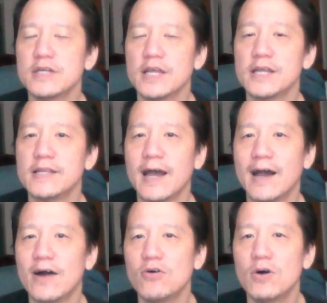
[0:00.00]
And
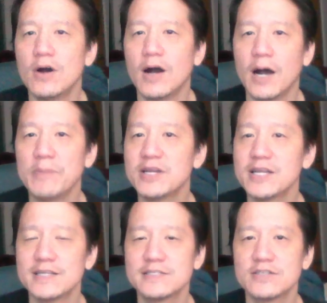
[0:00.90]
now, I'm going to
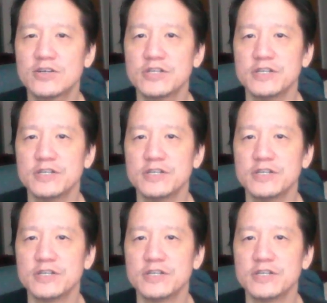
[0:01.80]
get started.